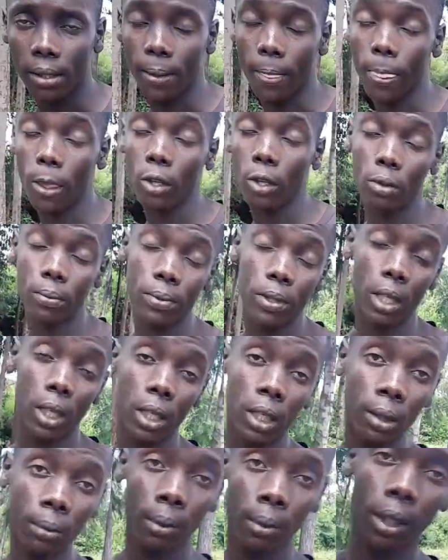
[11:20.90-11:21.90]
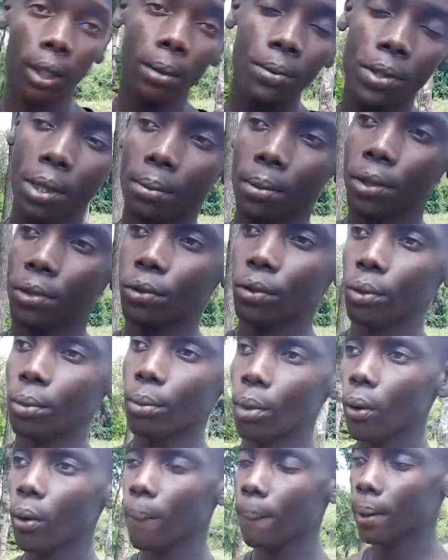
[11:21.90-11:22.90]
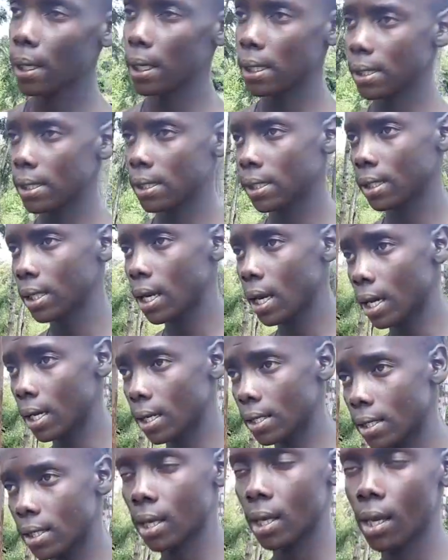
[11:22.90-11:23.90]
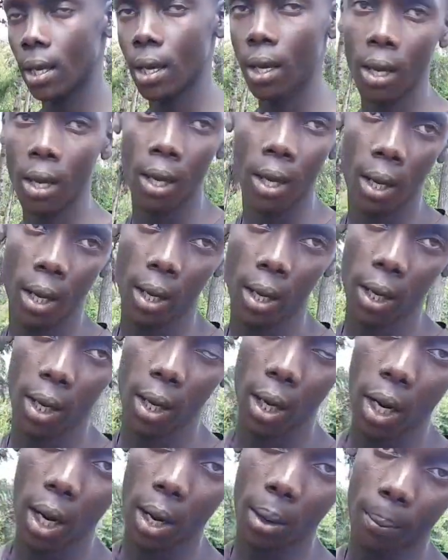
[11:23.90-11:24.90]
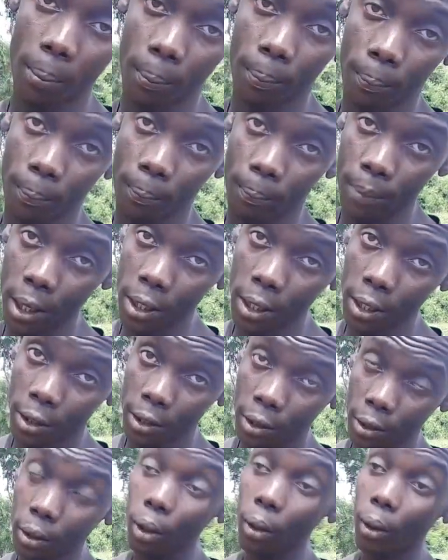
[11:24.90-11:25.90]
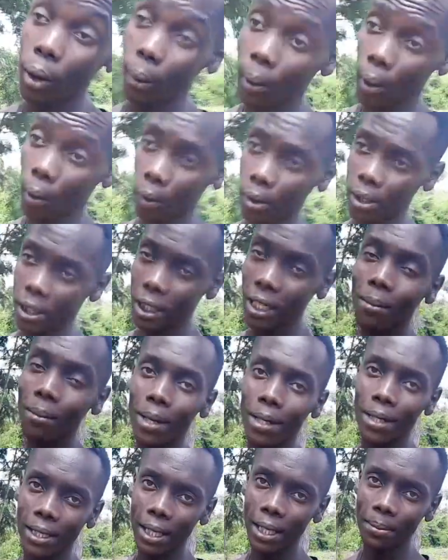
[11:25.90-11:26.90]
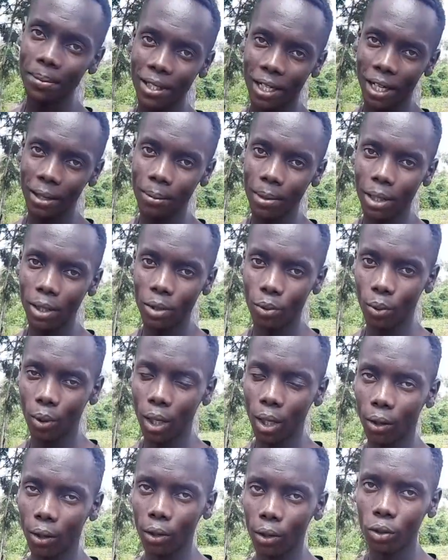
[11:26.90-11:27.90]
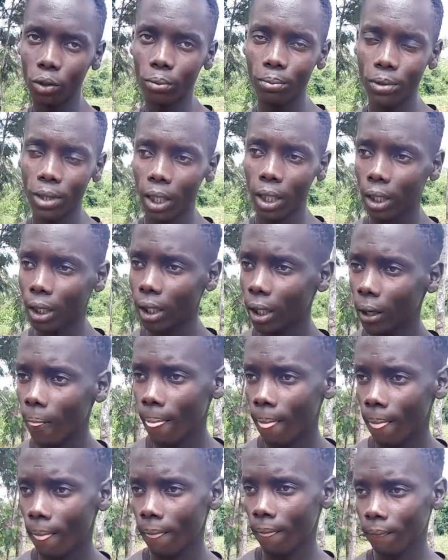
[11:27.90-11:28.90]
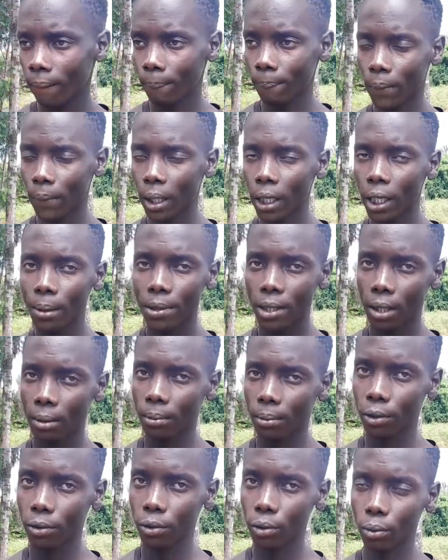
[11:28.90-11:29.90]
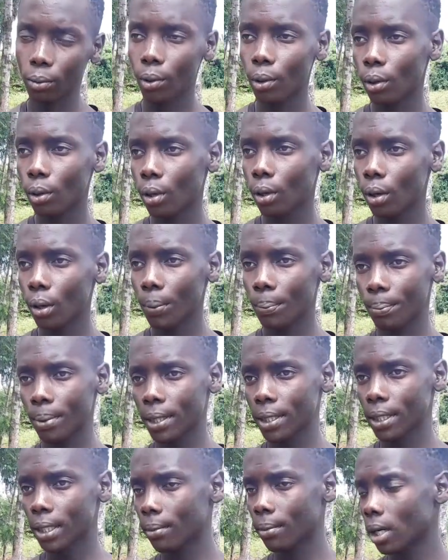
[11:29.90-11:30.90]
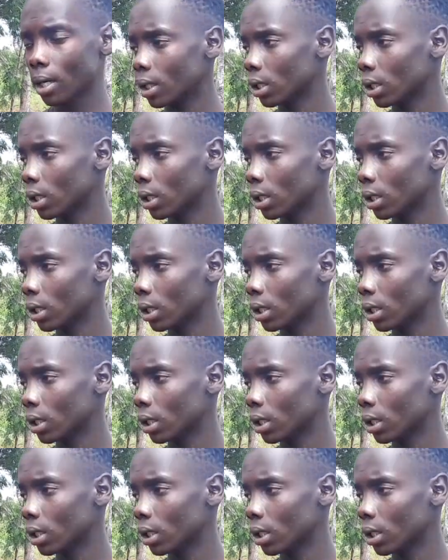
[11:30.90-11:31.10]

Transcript: YouTube channel. My name is Emasubo. Please, guys, I'm begging you, consider by subscribing to our YouTube channel. My name is Emasubo, Pesaman.